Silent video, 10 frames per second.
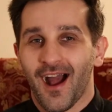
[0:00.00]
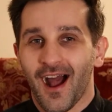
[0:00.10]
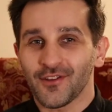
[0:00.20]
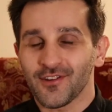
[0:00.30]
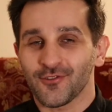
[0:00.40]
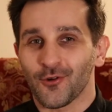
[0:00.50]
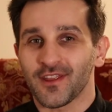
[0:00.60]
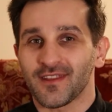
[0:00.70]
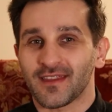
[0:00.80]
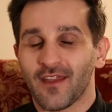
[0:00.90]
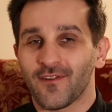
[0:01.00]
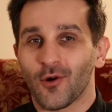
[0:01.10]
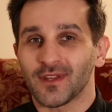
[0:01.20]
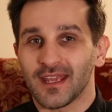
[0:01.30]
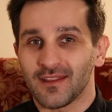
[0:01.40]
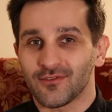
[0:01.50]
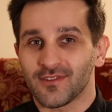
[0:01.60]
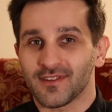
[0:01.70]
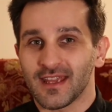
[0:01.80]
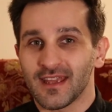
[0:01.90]
Other stories that I found
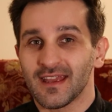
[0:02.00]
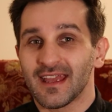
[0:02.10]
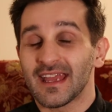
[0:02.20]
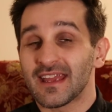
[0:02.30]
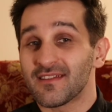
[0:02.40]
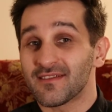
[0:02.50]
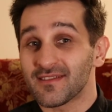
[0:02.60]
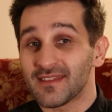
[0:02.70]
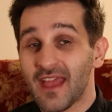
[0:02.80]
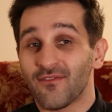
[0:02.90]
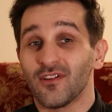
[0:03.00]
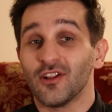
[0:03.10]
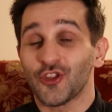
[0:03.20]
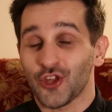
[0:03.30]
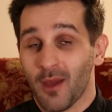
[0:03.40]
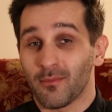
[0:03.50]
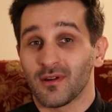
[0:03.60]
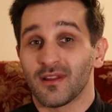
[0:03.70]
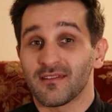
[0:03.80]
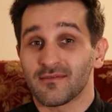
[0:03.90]
interesting is Neville
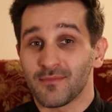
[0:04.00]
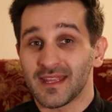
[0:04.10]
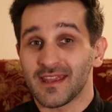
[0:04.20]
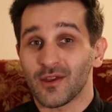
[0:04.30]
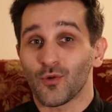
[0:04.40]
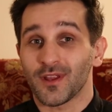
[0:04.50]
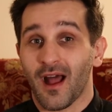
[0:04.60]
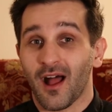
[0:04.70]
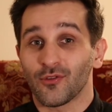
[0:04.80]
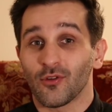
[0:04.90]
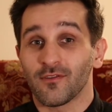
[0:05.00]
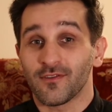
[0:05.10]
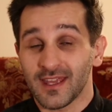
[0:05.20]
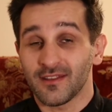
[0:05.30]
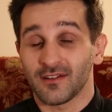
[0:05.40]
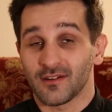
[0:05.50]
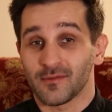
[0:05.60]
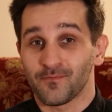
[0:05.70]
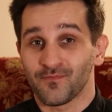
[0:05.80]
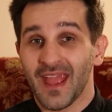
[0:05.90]
Chamberlain's meeting with Adolf
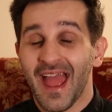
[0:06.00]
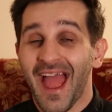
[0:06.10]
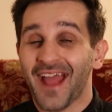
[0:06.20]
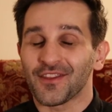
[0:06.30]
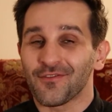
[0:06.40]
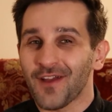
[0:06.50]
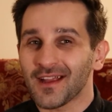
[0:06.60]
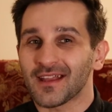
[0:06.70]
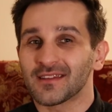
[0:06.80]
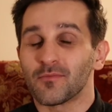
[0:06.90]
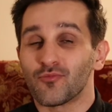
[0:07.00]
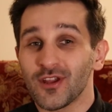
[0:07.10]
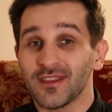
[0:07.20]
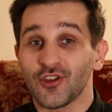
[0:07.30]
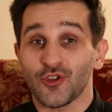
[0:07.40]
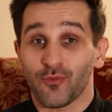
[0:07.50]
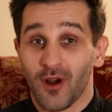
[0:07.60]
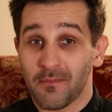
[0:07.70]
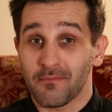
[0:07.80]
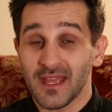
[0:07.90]
Hitler and the fact that the British
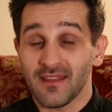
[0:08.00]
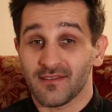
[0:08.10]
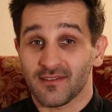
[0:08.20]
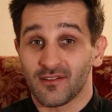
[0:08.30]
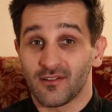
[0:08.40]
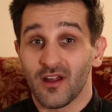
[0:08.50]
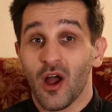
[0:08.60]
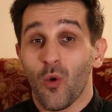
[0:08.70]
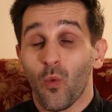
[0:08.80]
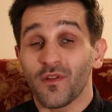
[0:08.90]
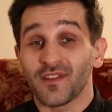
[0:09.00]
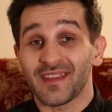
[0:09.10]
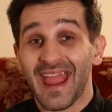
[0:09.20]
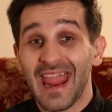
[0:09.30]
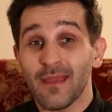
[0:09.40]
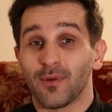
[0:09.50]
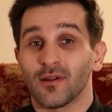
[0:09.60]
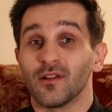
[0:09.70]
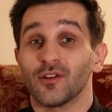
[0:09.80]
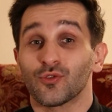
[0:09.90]
Prime Minister wasn't
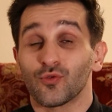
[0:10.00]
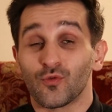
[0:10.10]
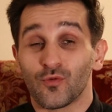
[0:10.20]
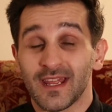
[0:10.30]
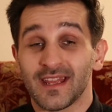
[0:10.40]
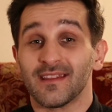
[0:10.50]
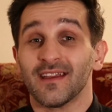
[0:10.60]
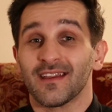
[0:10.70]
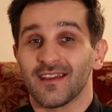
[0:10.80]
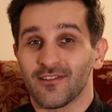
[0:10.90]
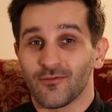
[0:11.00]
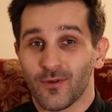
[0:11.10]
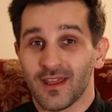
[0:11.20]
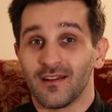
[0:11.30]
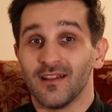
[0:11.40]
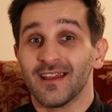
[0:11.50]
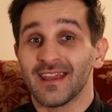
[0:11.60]
able to read his real